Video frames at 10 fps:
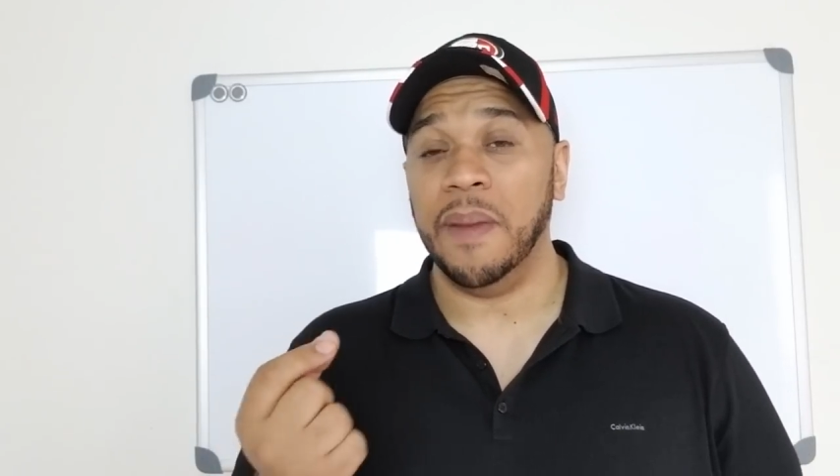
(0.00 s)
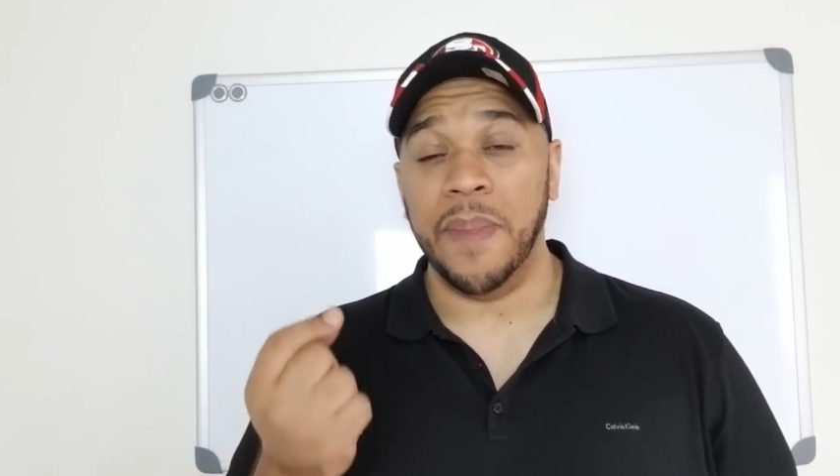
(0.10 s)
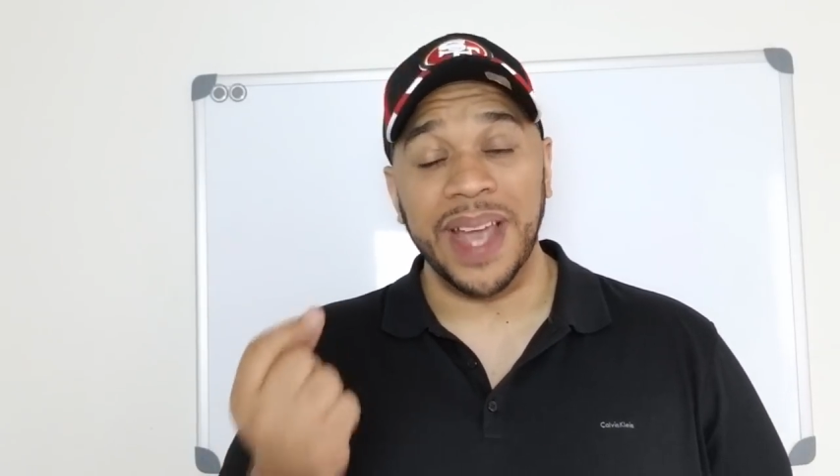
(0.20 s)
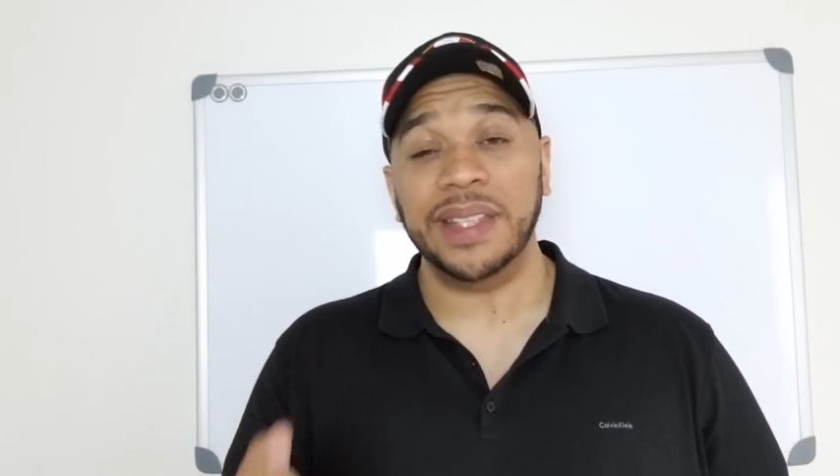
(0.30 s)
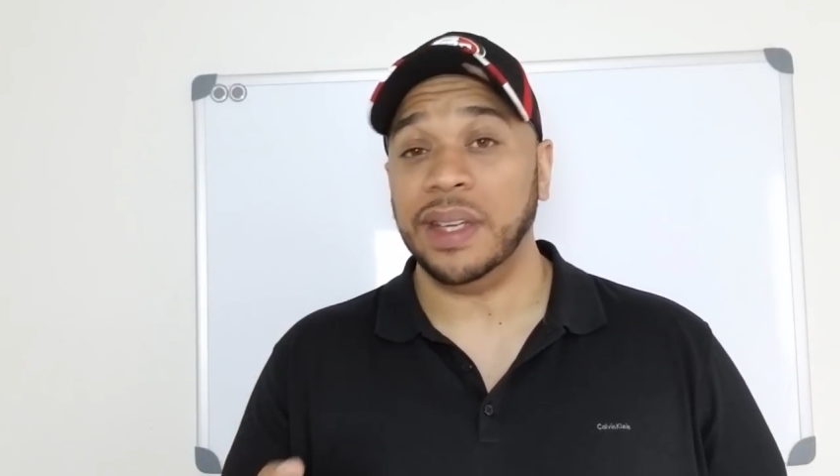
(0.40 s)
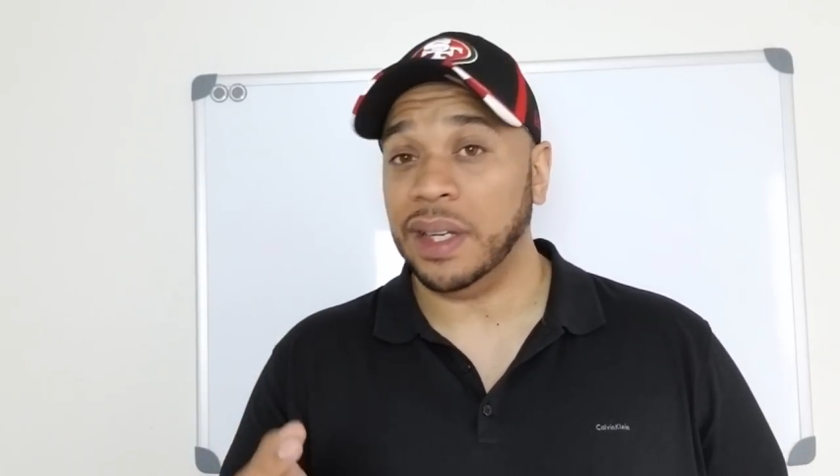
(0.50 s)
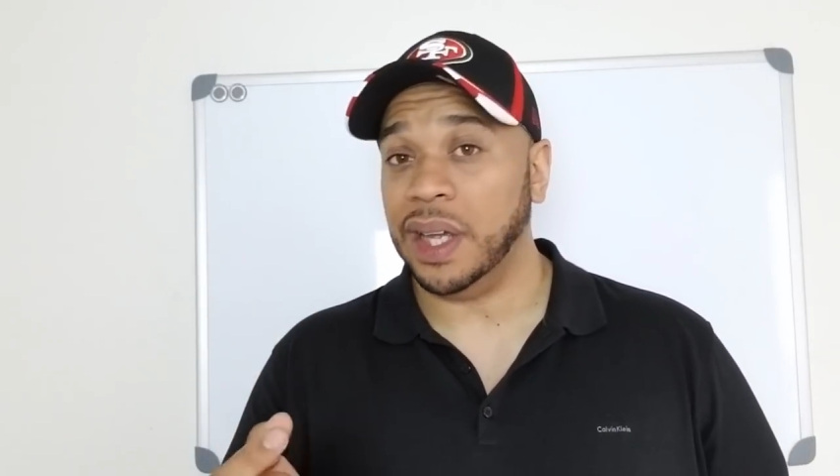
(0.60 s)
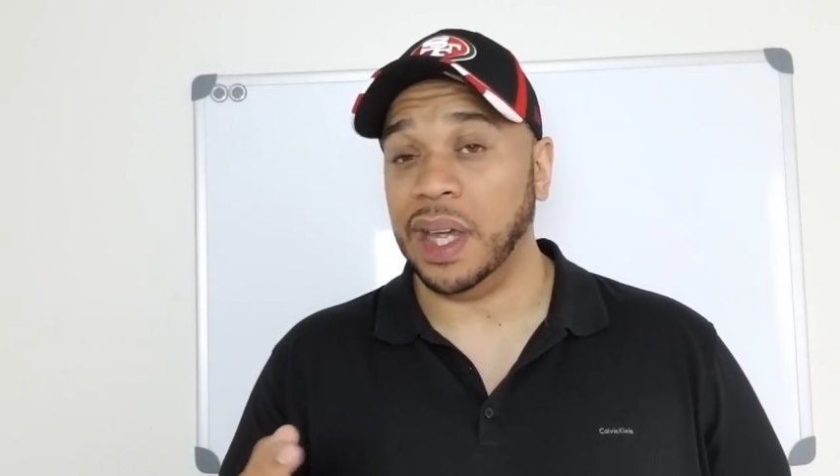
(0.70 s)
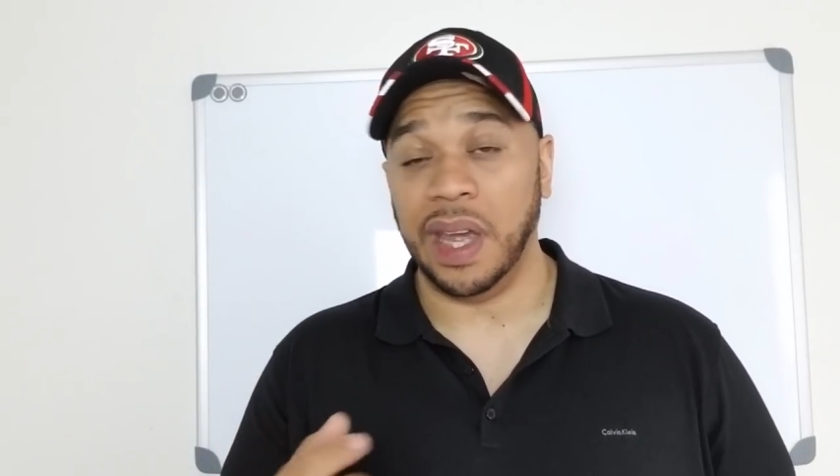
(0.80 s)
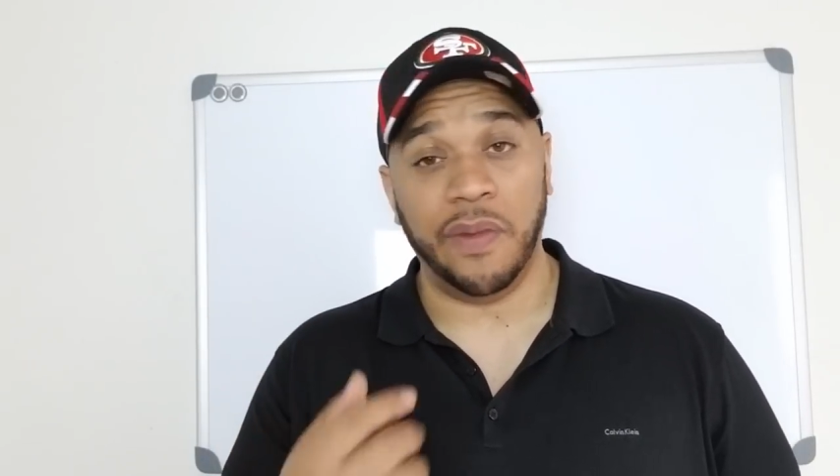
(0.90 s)

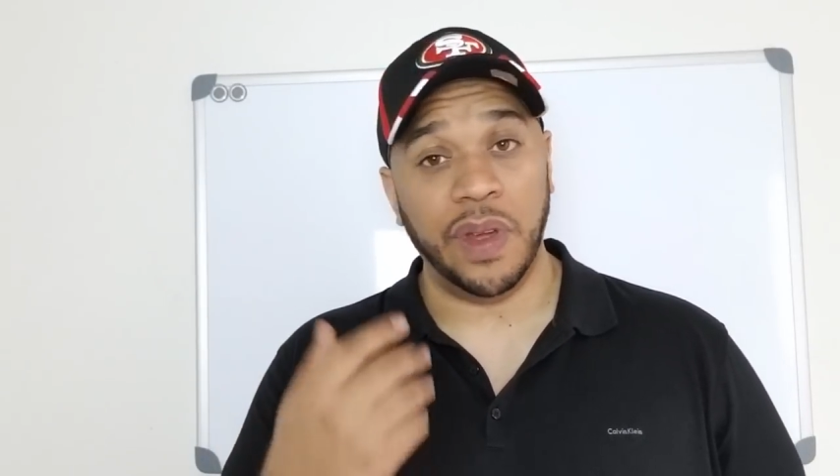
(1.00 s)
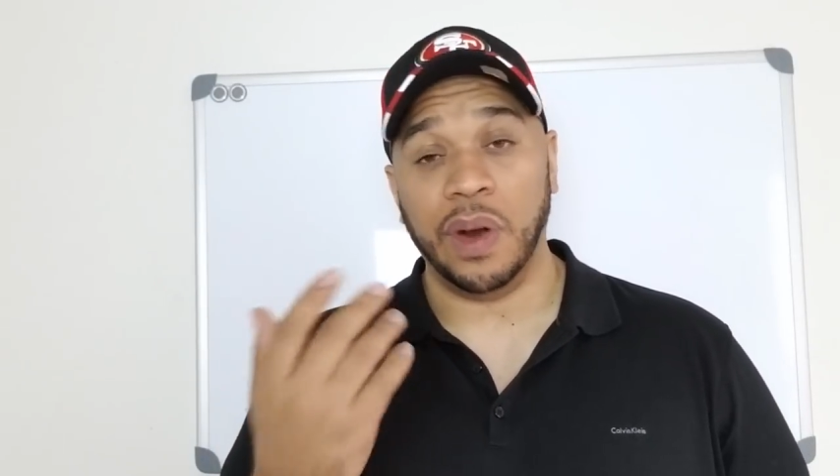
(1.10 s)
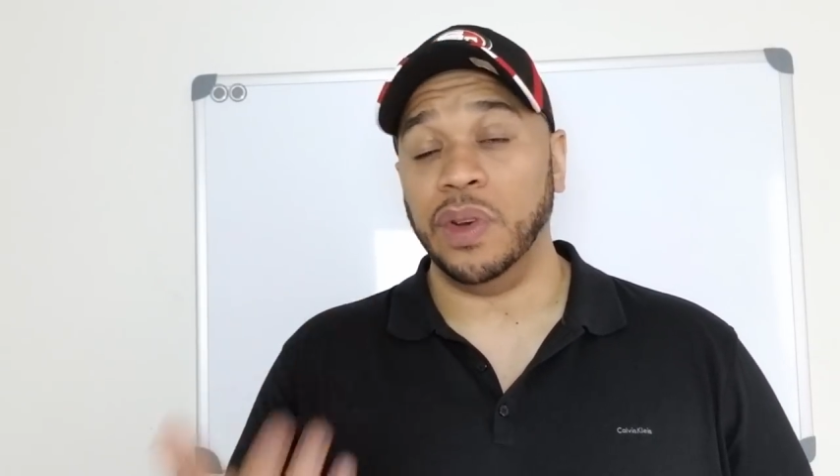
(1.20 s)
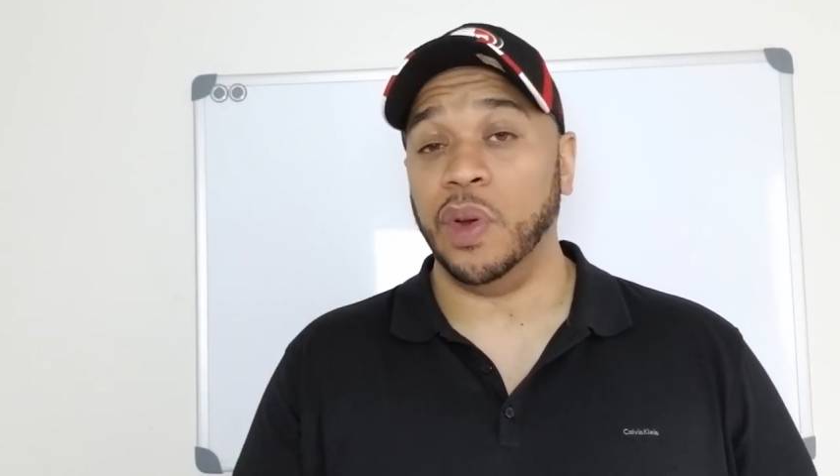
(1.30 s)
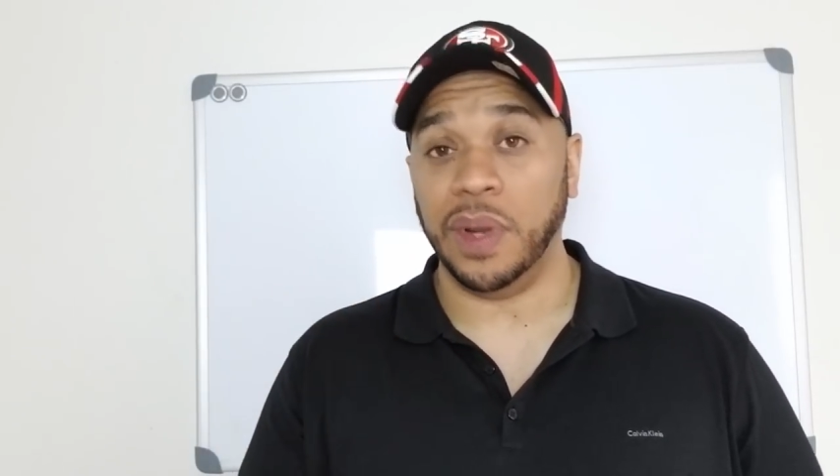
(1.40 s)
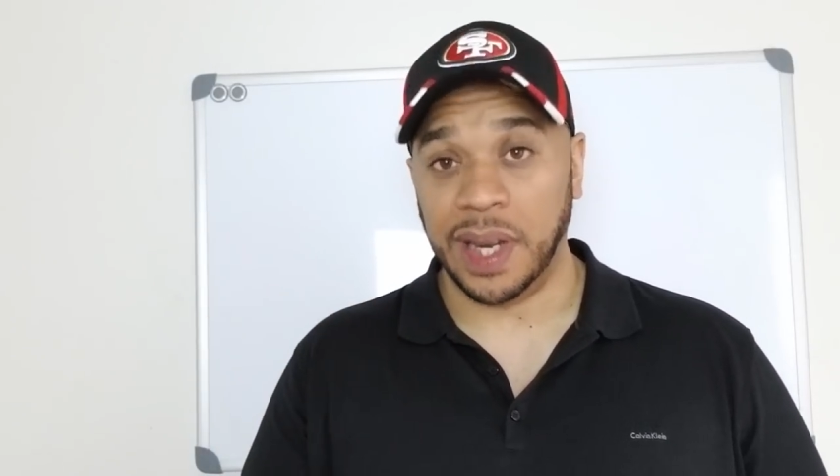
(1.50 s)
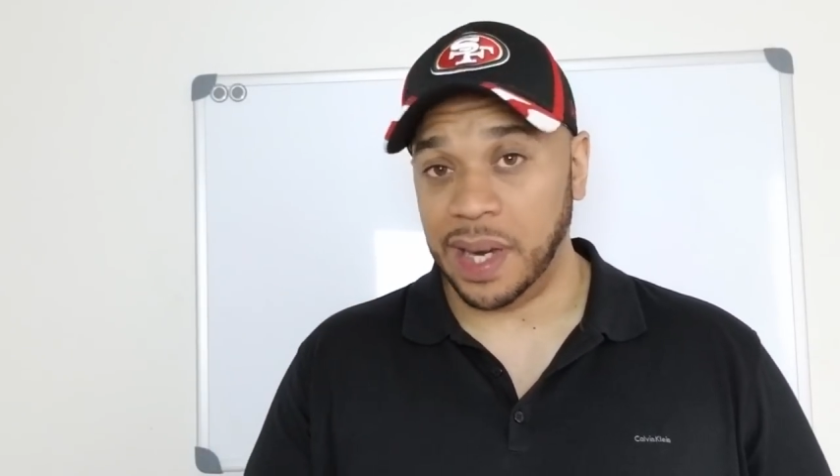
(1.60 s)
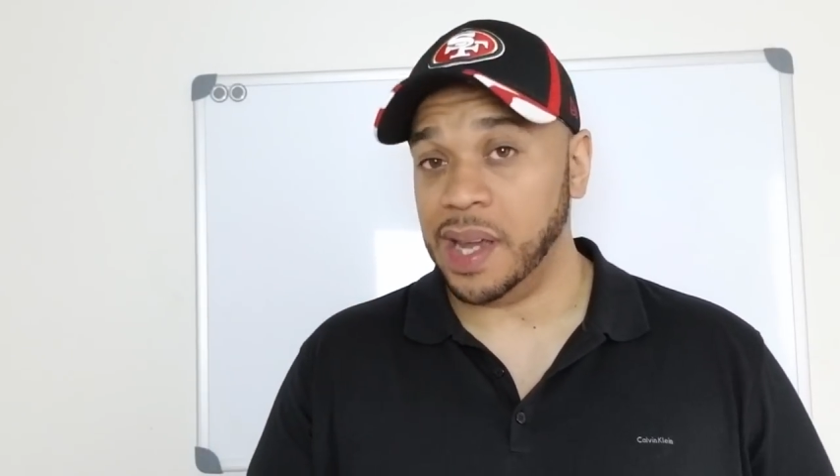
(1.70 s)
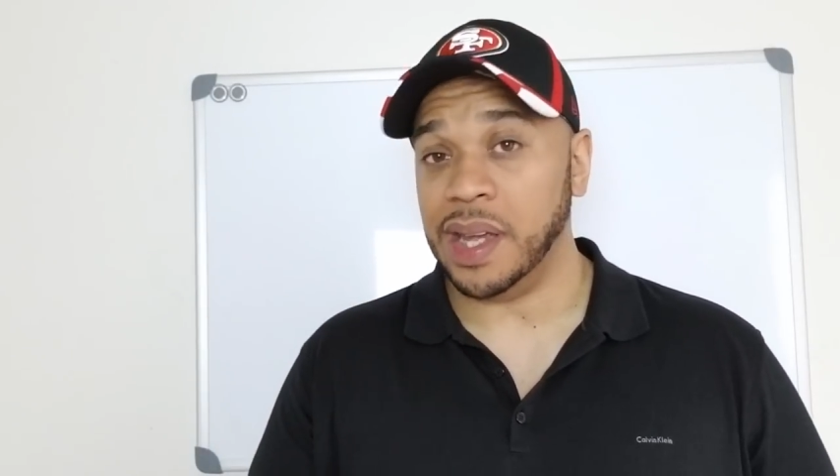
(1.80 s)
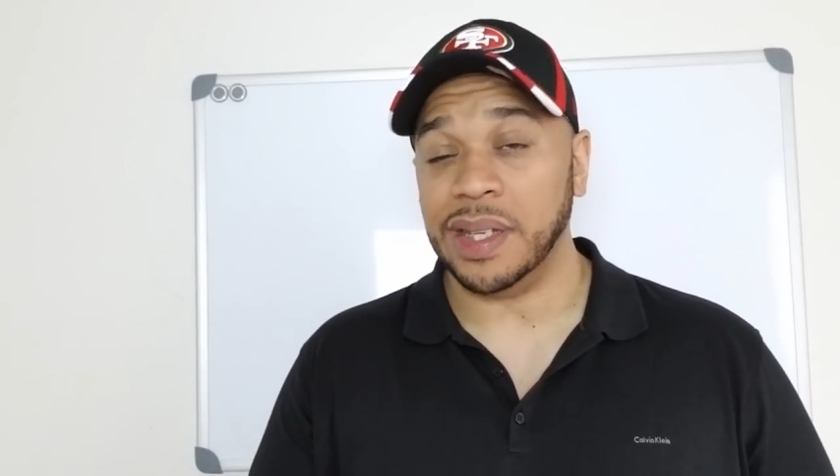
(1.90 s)
basically, if you don't know what that
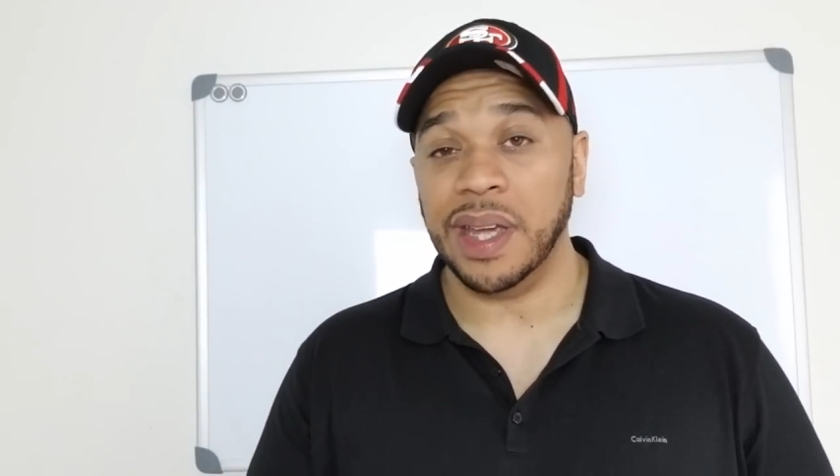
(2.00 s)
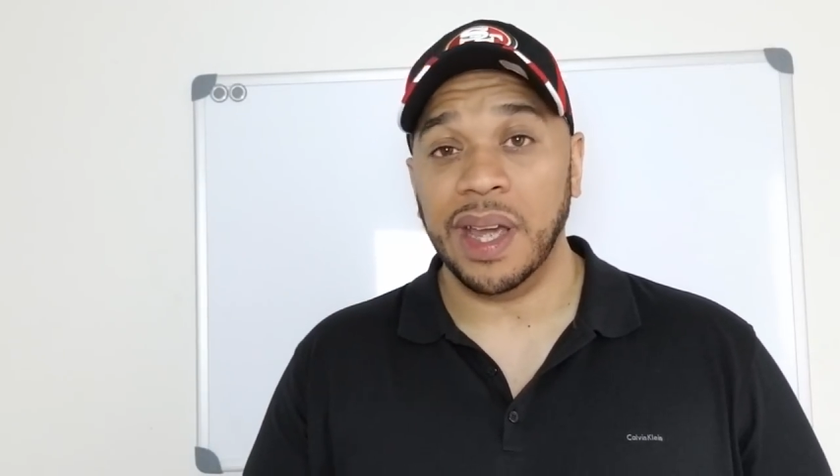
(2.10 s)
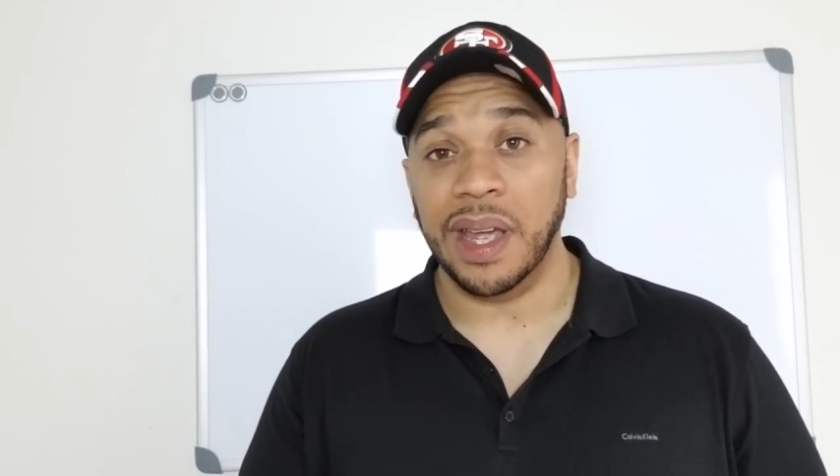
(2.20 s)
is,